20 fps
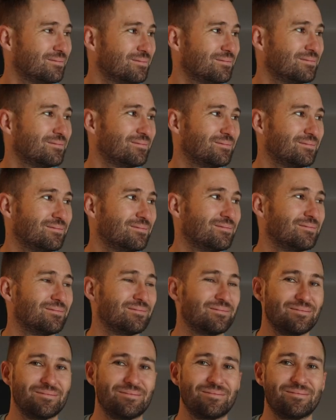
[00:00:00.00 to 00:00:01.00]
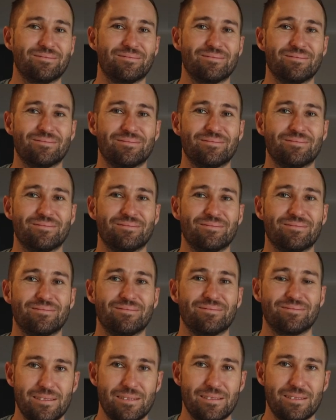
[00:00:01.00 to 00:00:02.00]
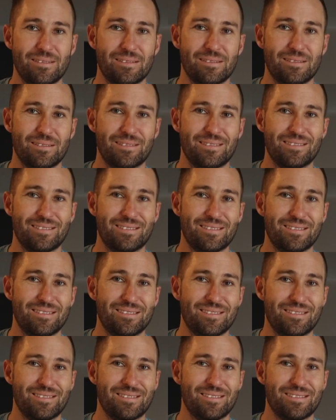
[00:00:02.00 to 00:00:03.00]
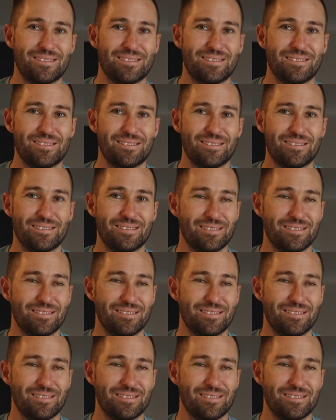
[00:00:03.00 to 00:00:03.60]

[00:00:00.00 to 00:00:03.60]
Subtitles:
(silent)